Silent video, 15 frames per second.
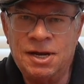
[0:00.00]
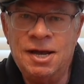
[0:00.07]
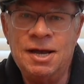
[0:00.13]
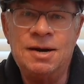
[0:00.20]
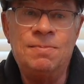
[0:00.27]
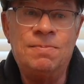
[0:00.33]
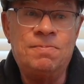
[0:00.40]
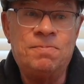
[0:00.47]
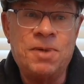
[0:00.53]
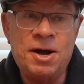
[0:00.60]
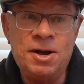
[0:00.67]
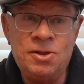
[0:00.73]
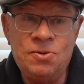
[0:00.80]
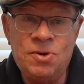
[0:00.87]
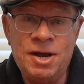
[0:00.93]
And
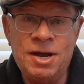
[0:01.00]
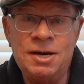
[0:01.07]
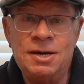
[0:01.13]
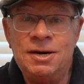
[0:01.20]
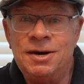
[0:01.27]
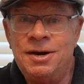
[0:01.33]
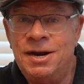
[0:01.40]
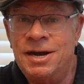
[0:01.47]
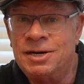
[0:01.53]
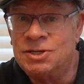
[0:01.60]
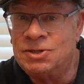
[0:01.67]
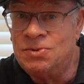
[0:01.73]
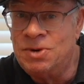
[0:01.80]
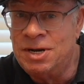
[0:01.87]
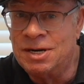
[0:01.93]
by the way,
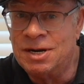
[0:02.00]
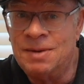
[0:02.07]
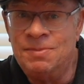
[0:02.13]
next week,